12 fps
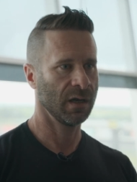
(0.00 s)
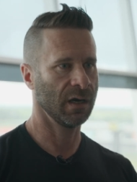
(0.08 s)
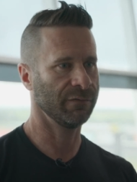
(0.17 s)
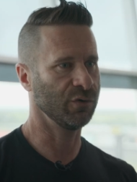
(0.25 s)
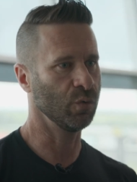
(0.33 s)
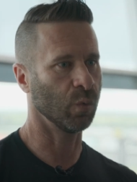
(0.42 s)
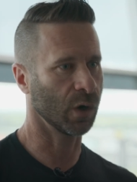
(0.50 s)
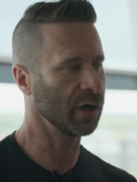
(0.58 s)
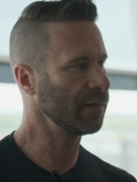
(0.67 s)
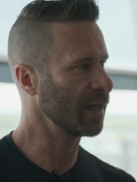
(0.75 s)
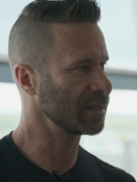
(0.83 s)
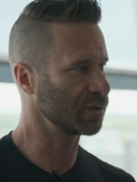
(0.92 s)
And if you weren't
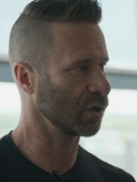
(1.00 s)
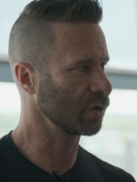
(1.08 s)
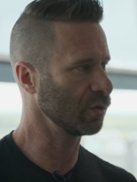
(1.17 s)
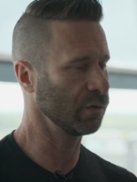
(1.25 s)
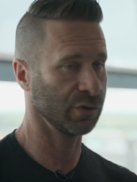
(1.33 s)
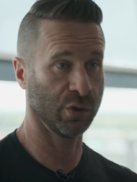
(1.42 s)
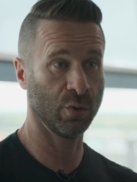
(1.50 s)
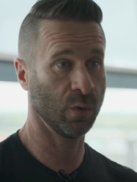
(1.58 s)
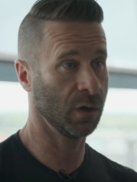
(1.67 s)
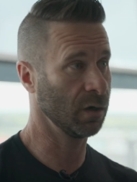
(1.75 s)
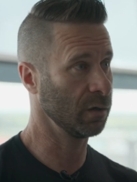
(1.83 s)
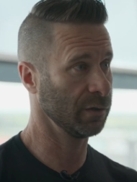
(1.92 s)
in that circle, you
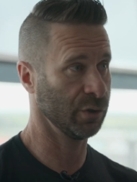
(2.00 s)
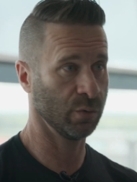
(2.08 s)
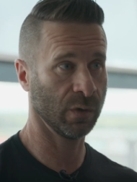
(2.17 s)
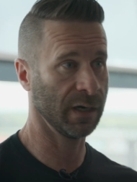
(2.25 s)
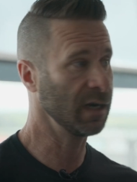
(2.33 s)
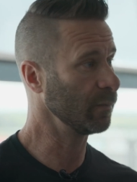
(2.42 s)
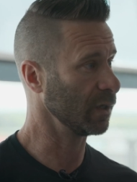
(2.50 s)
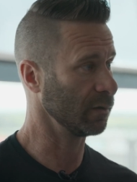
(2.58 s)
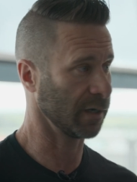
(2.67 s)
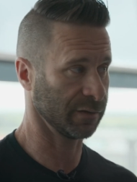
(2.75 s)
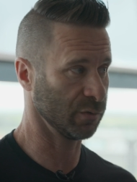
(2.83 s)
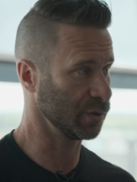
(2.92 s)
were you were an enemy.
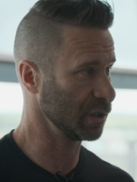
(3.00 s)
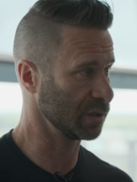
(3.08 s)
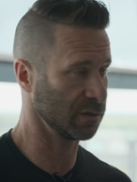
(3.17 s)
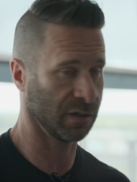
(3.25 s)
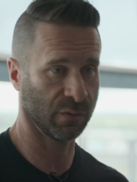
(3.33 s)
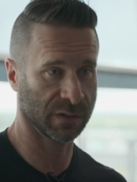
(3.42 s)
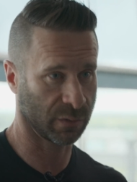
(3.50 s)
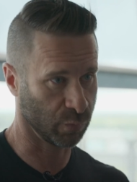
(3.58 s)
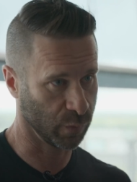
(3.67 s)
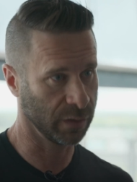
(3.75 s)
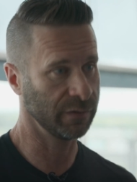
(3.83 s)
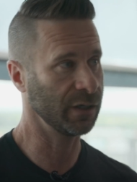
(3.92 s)
Like there was just there was a
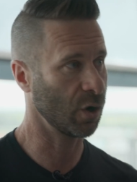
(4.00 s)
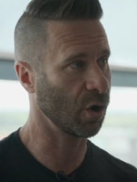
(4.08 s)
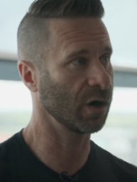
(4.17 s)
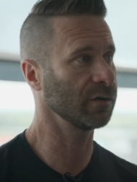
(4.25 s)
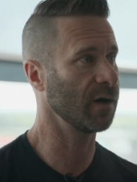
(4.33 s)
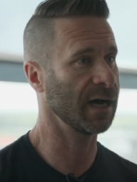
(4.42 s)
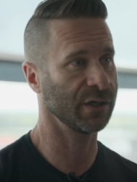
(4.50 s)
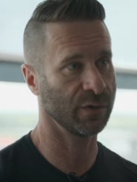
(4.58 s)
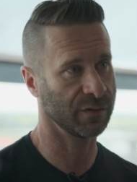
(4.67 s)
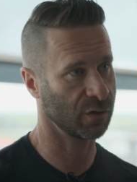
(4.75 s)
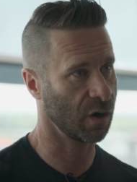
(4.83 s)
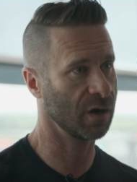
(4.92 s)
really hard line. You're
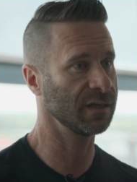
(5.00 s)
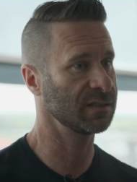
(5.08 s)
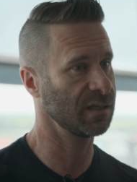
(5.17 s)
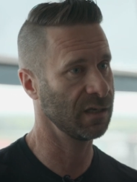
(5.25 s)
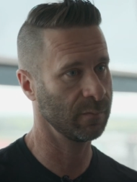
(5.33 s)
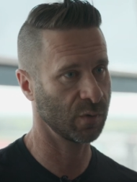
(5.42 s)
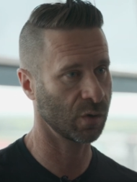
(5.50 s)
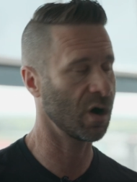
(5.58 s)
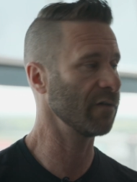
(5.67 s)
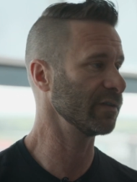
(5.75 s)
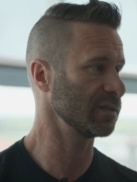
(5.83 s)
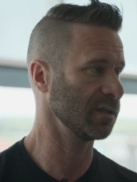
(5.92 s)
either on his team or
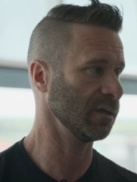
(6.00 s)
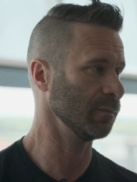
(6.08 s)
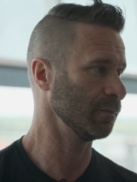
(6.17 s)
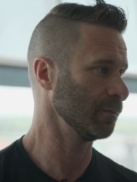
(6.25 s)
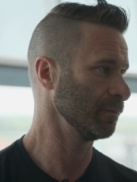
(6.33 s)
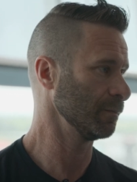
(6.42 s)
off his team.